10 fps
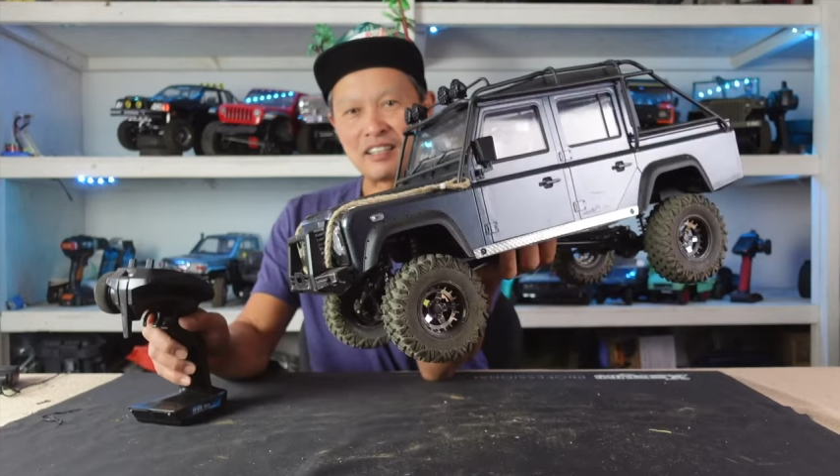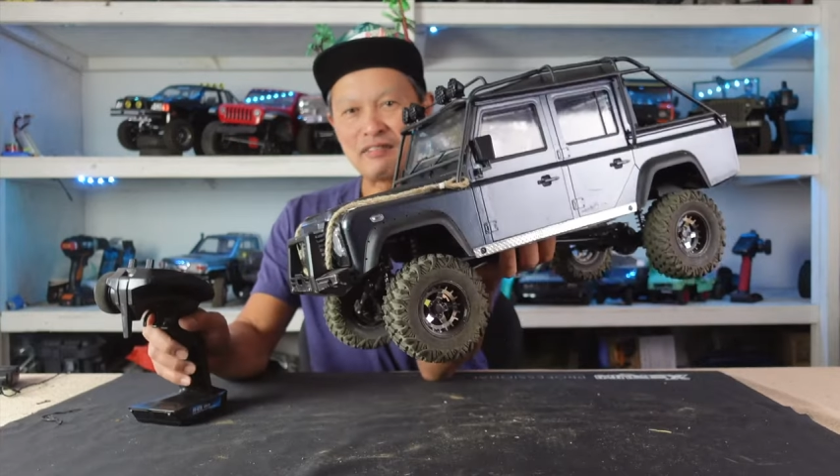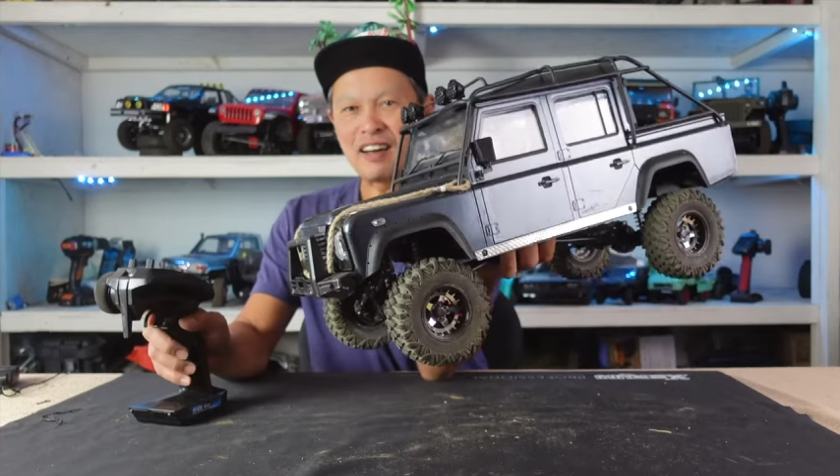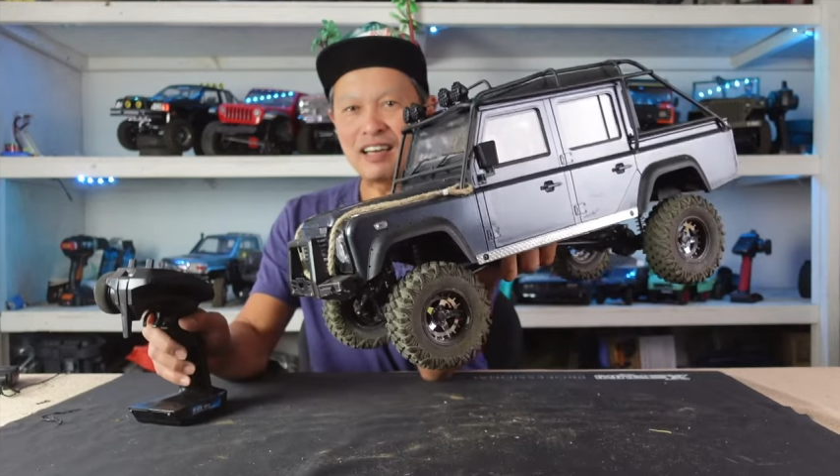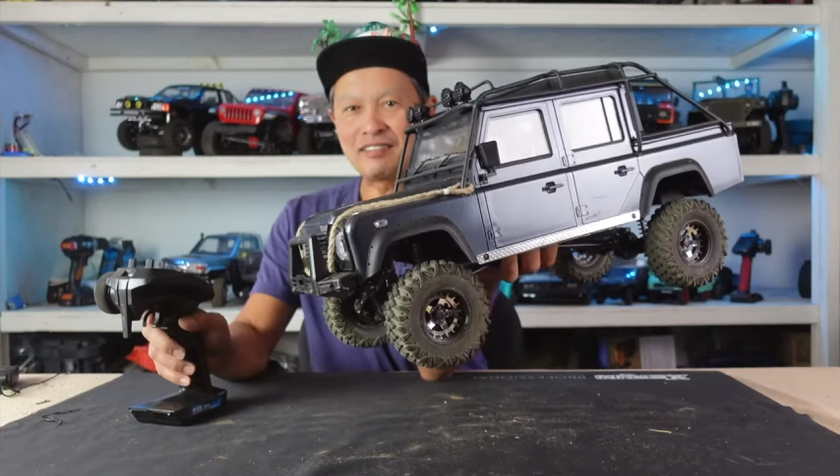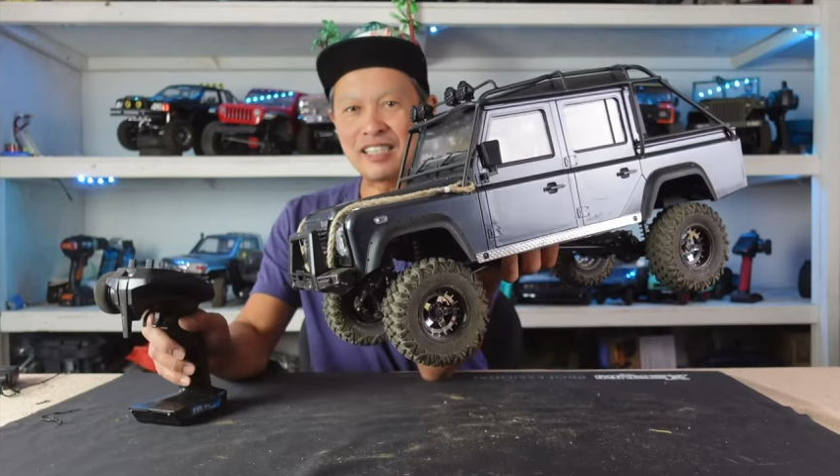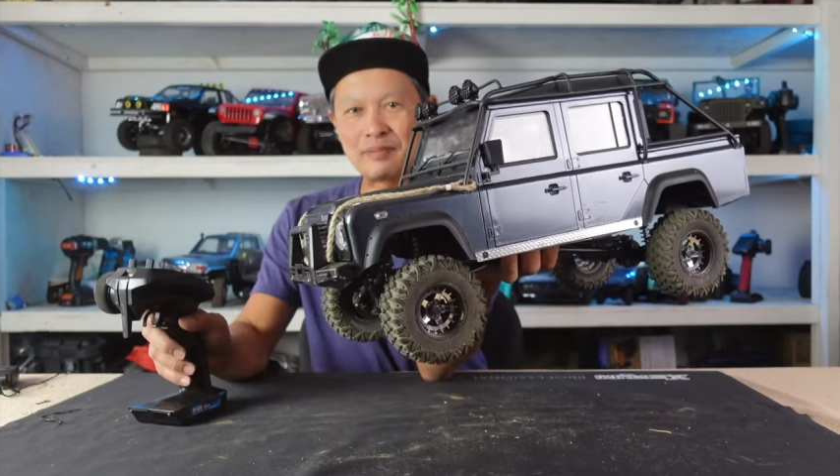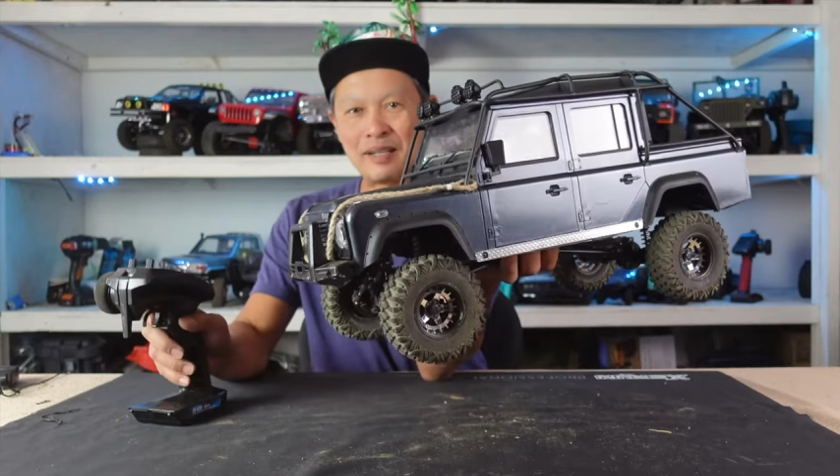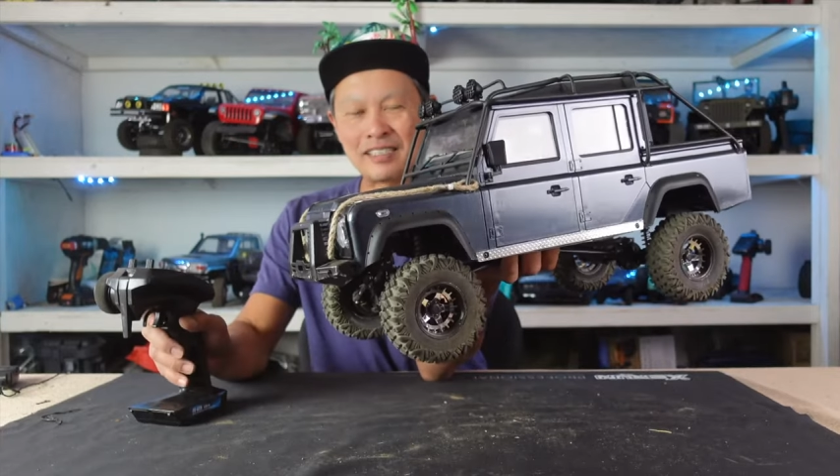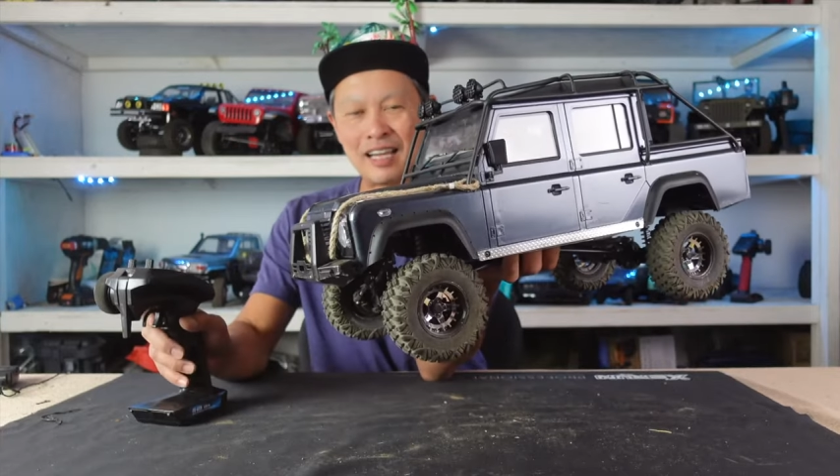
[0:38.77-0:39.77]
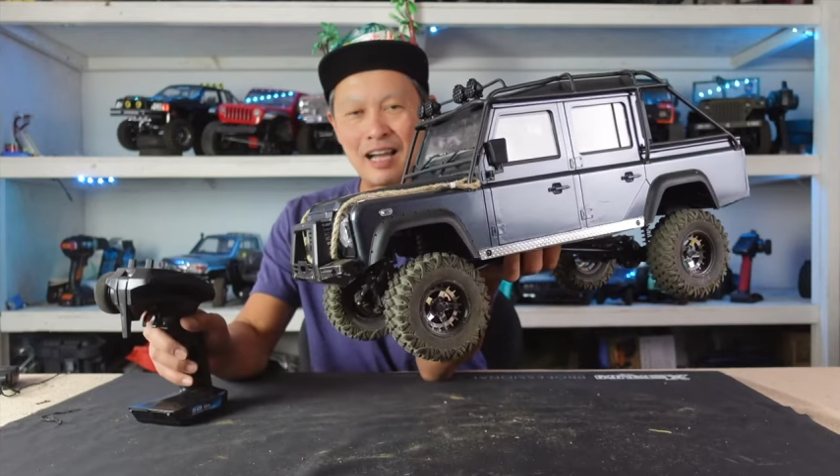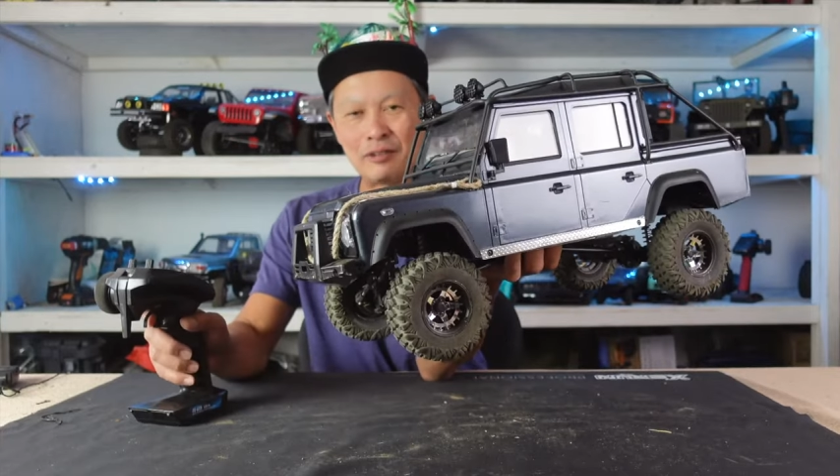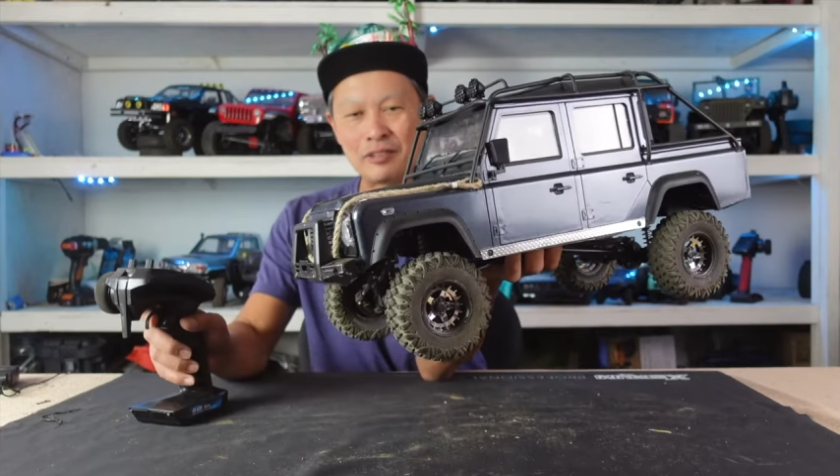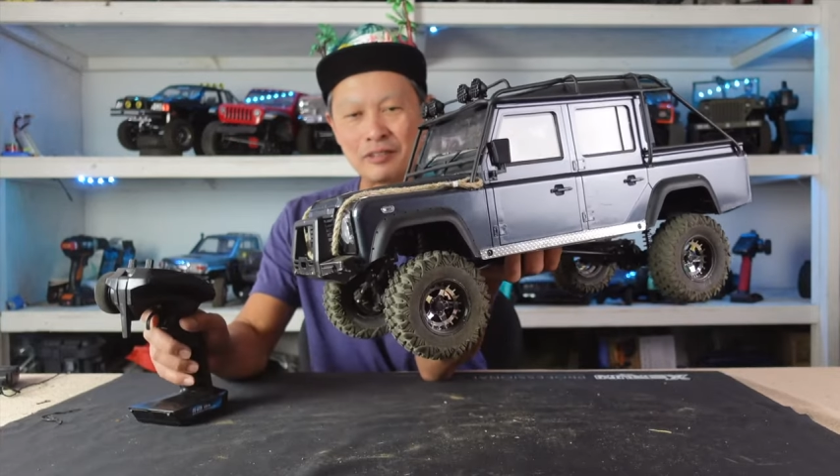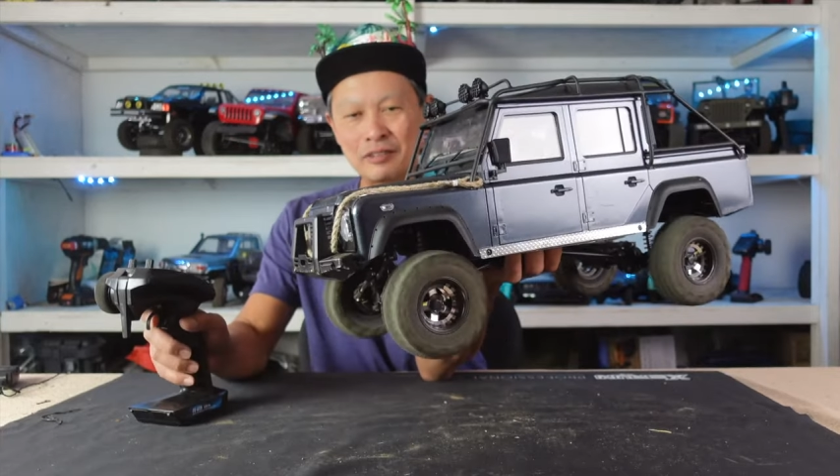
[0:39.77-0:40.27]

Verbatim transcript: five, six miles an hour.